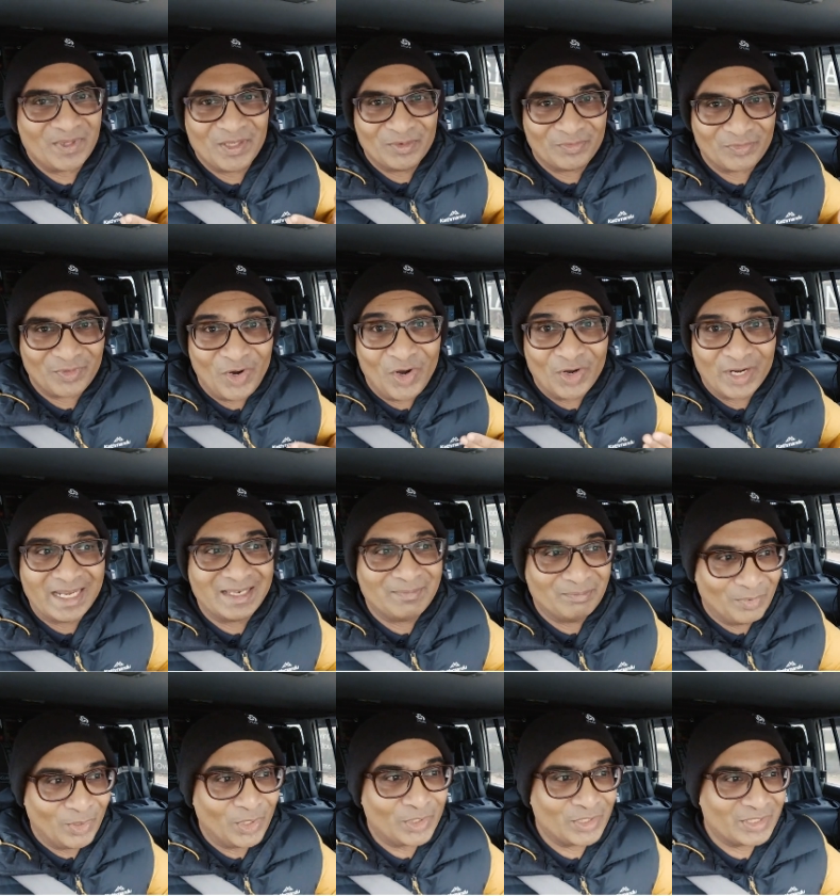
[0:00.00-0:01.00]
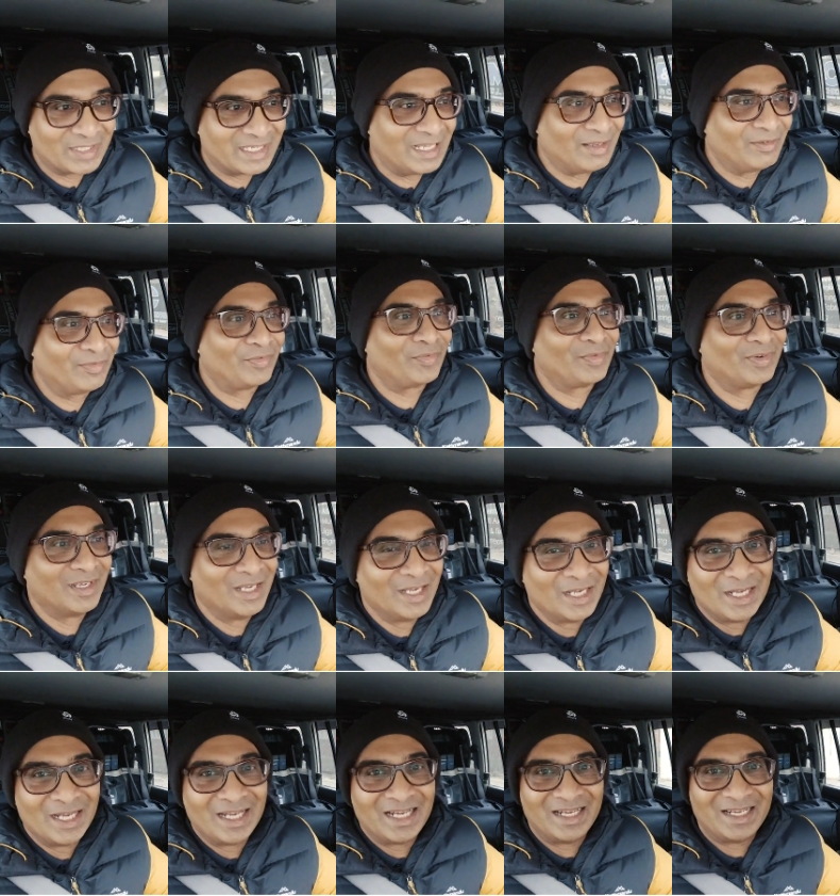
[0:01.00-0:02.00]
You've gone and bought yourself
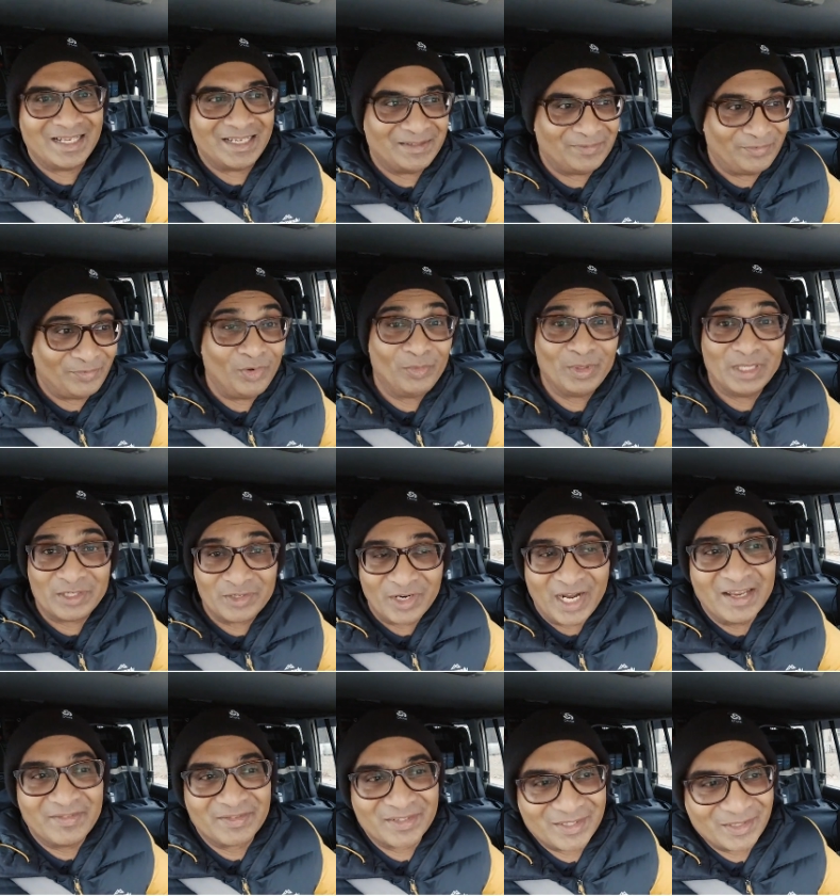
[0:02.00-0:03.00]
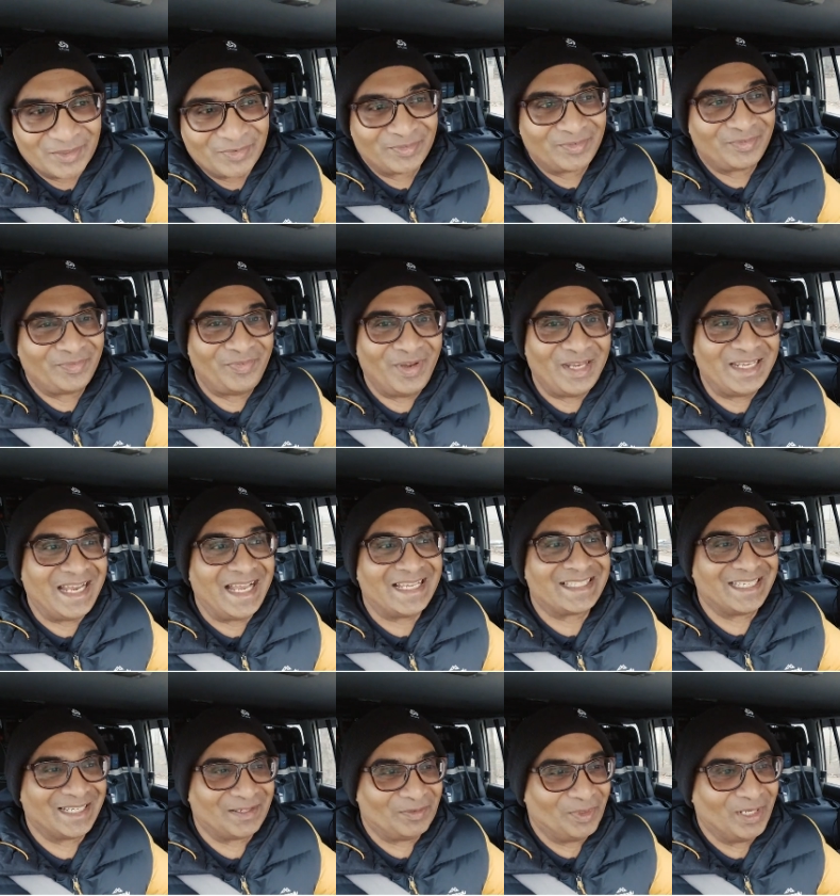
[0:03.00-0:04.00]
four-wheel drive, so it's
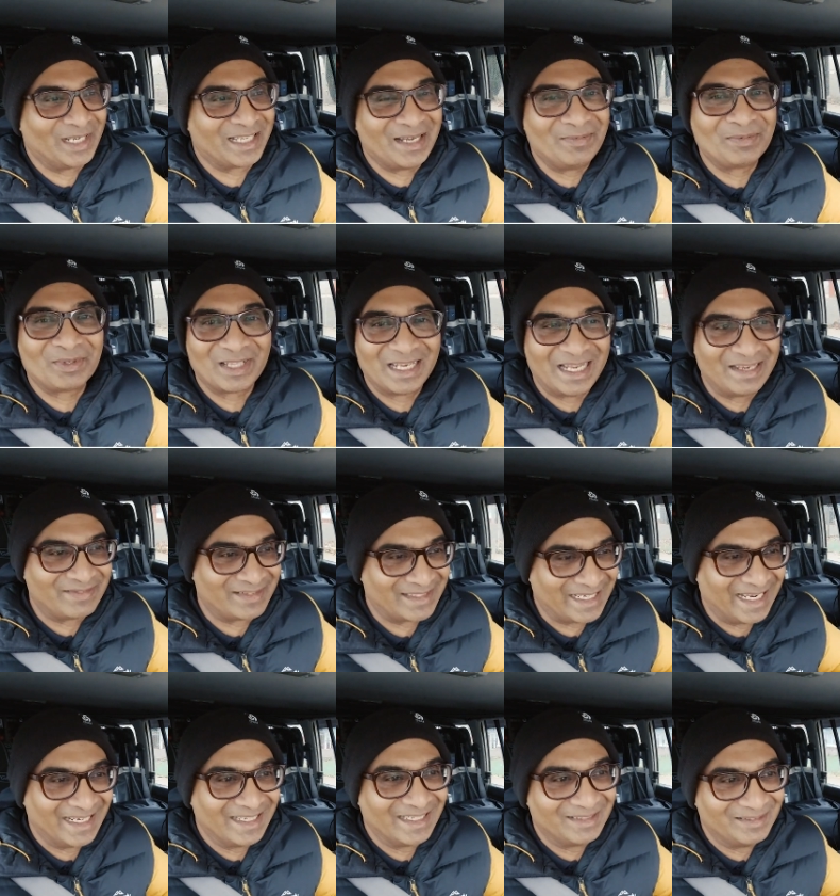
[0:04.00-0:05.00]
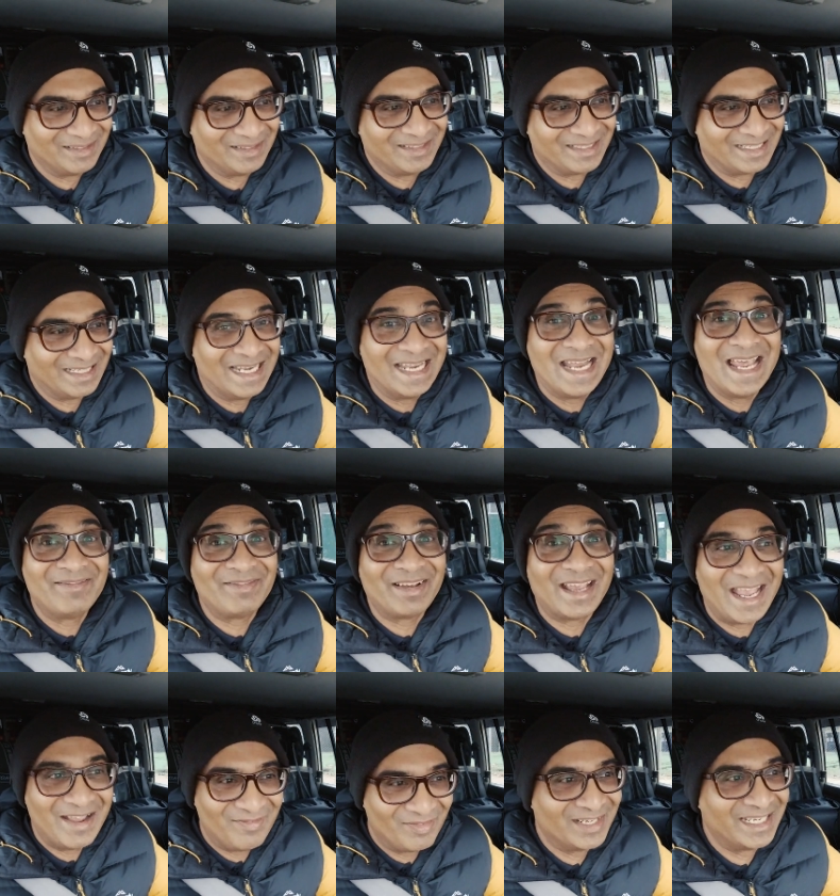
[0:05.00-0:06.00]
fantastic. Welcome to the lifestyle. It'll never
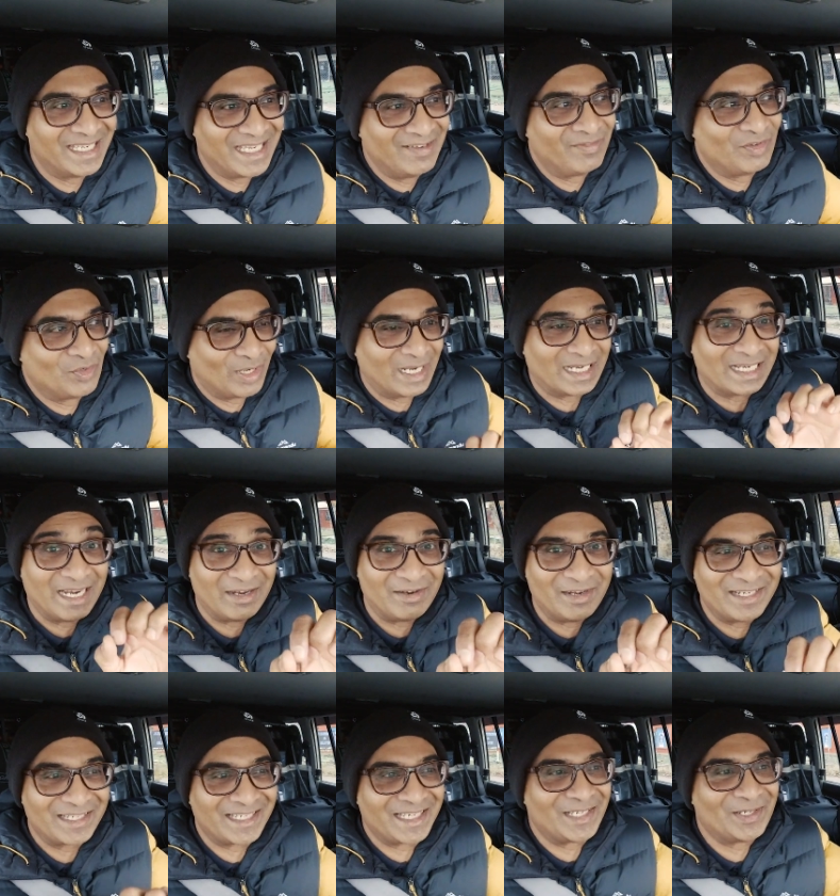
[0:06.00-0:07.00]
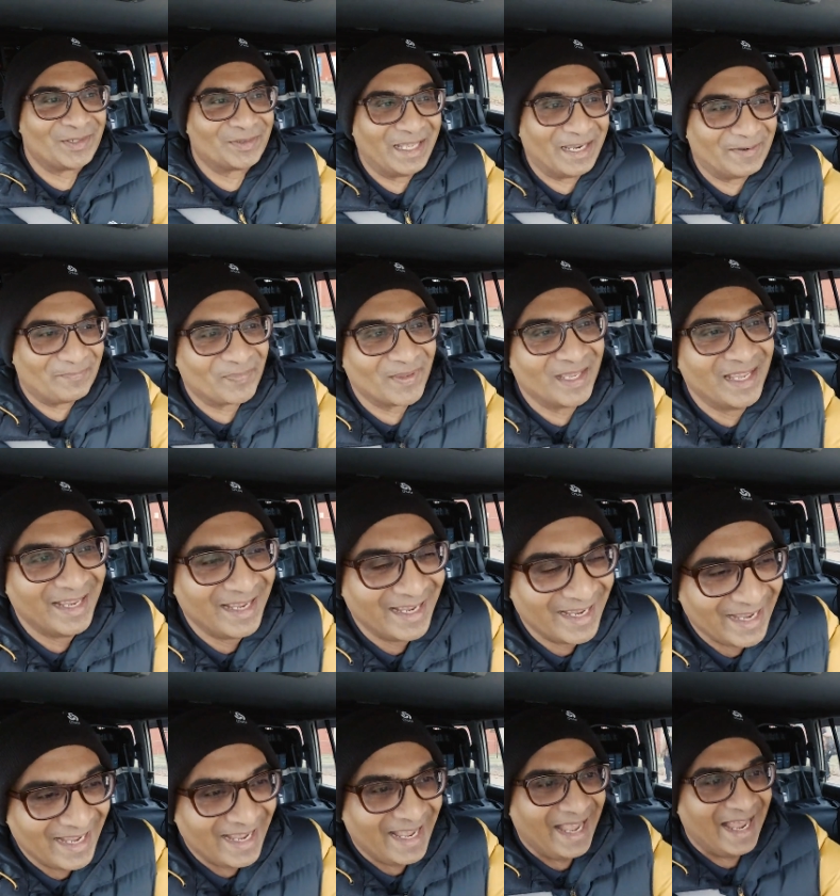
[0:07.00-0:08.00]
ever leave you, I guarantee you that.
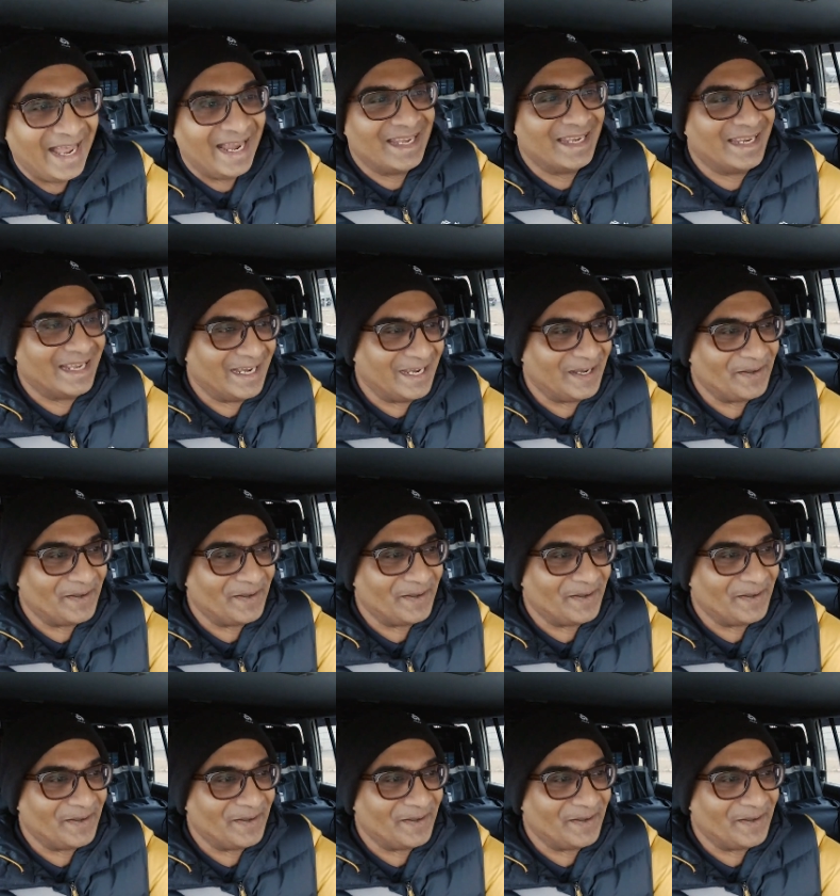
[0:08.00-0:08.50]
And